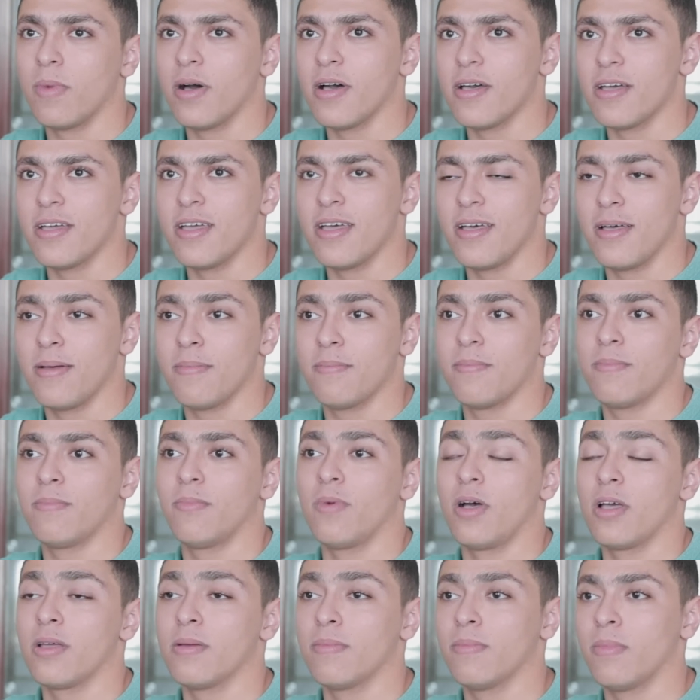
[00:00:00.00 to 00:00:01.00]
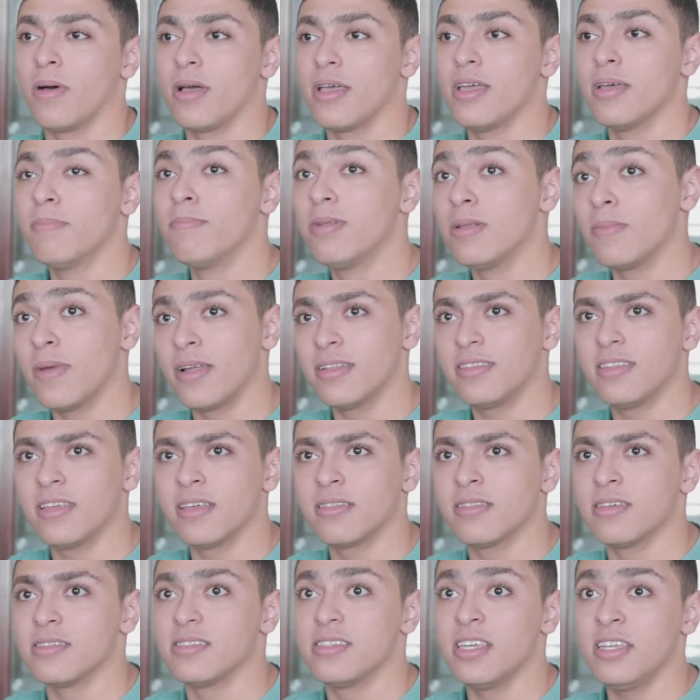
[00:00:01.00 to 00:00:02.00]
by
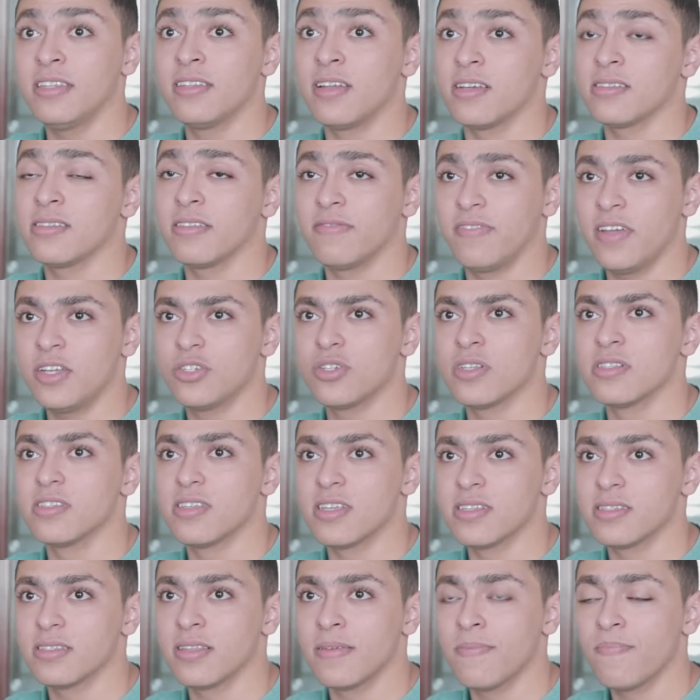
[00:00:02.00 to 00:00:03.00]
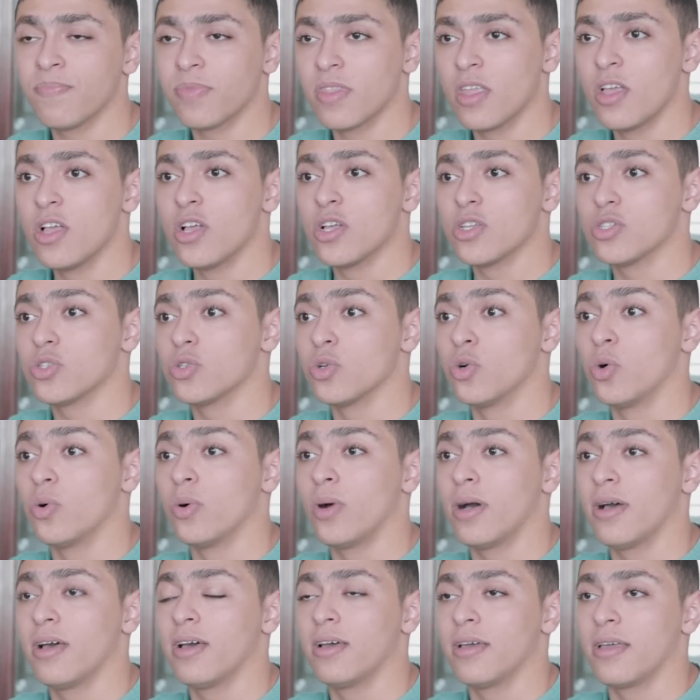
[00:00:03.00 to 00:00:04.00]
implementing the seat reservation system. So
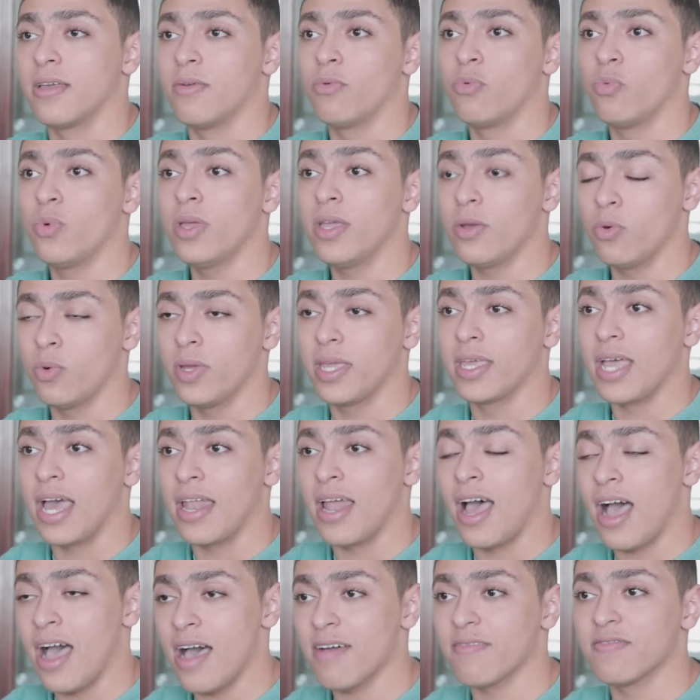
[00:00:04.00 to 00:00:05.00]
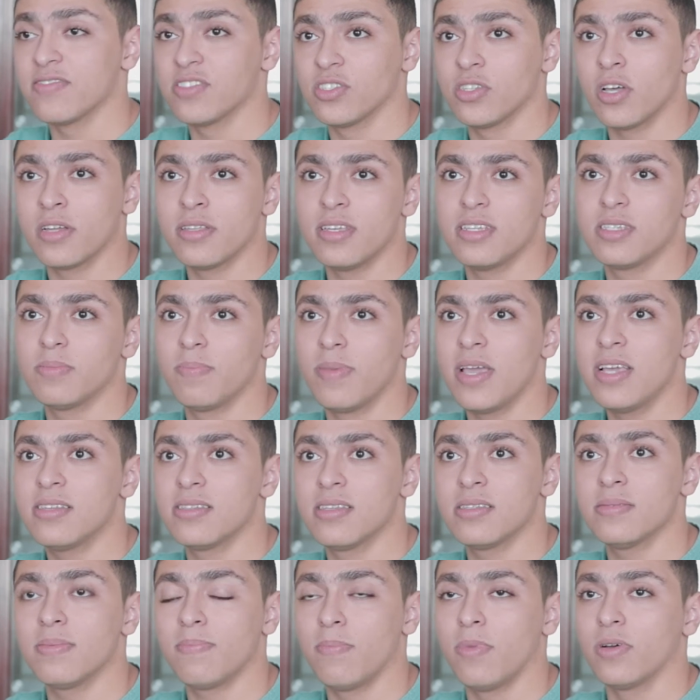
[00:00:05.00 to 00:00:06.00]
we can have study
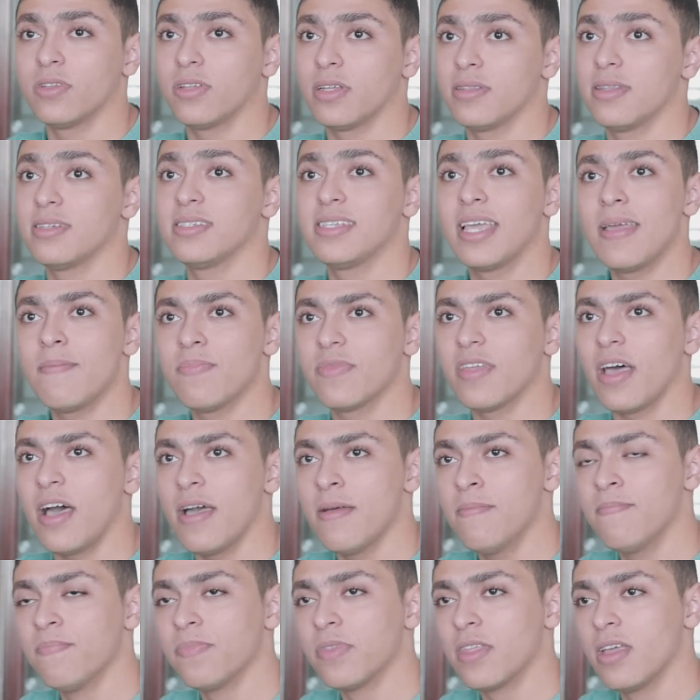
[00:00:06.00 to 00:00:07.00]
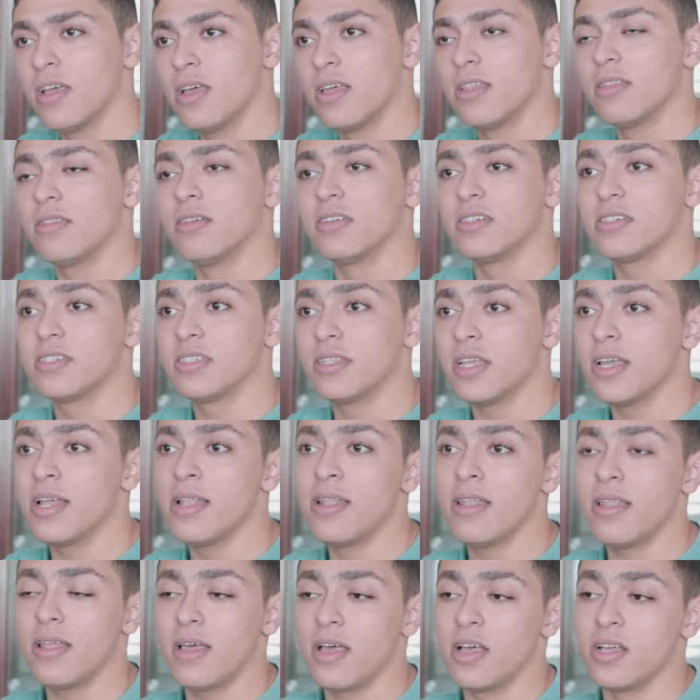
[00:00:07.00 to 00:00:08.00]
spaces, but at the same time, there's
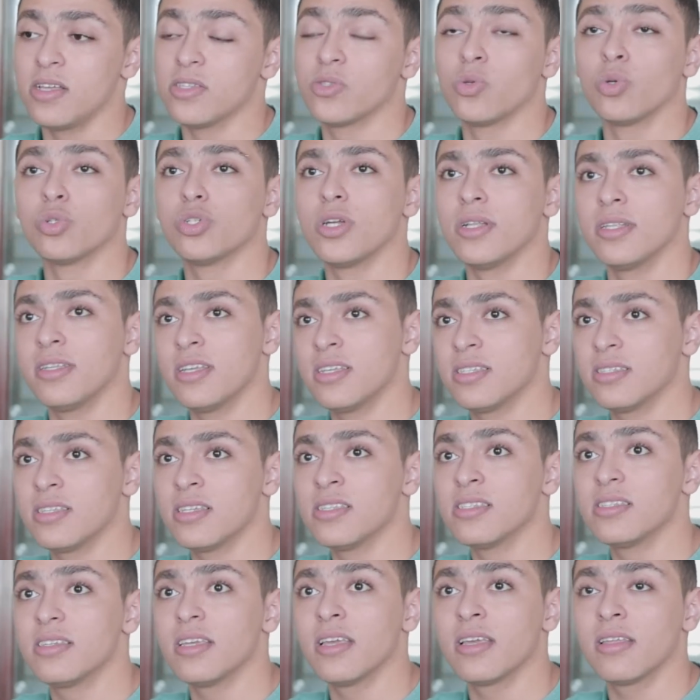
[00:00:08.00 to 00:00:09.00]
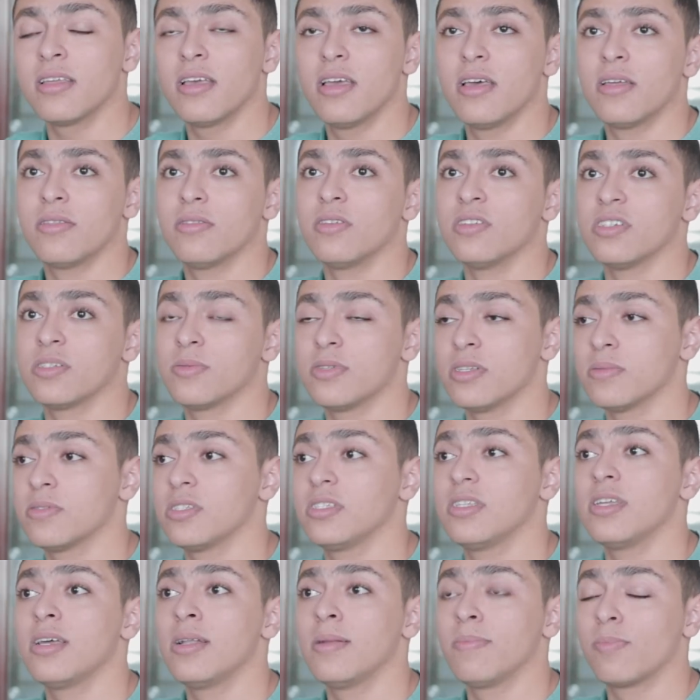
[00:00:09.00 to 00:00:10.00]
still social distancing, there's
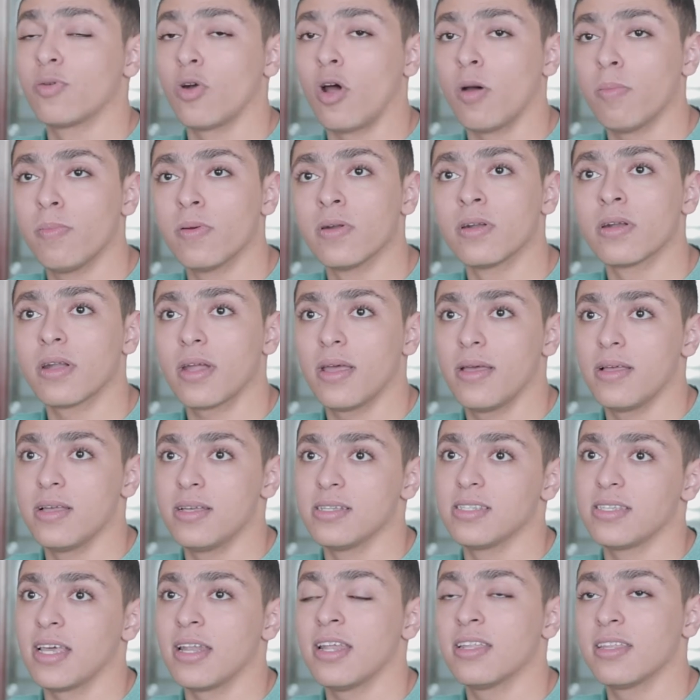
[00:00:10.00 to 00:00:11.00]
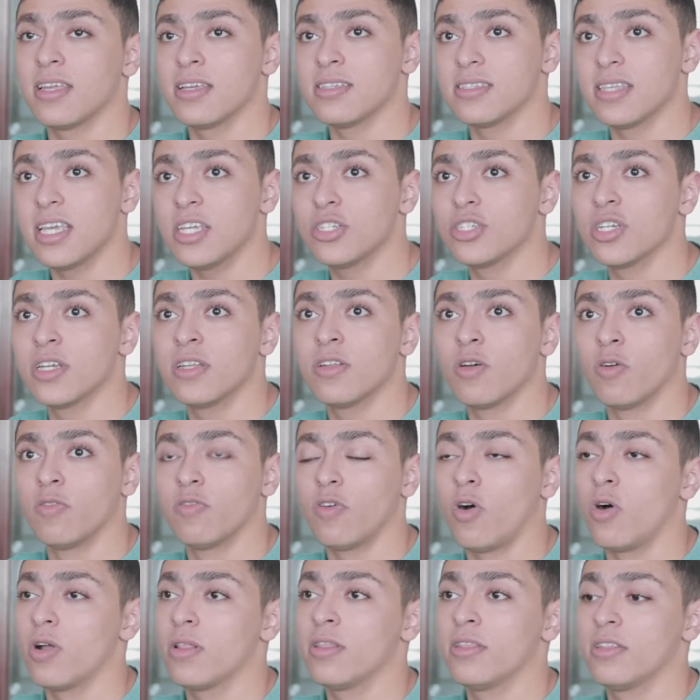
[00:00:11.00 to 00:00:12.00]
still proper sanitization
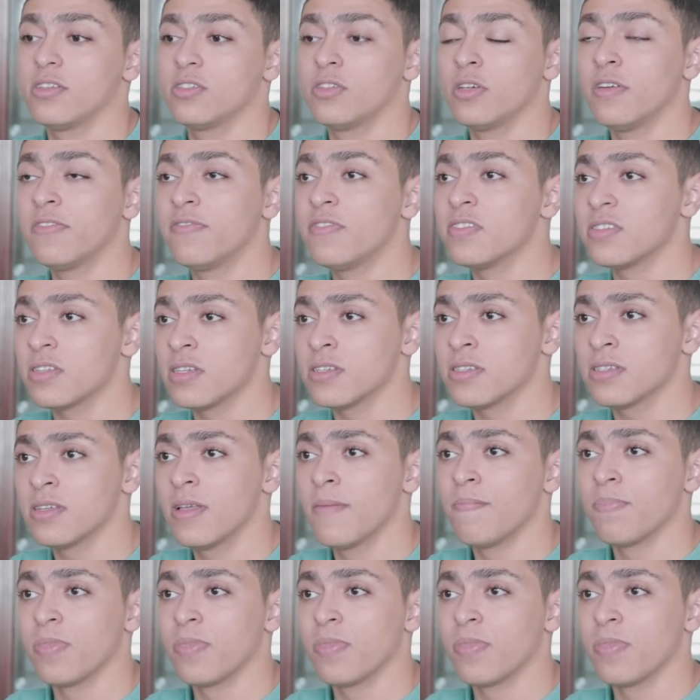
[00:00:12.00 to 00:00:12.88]
of all the surfaces.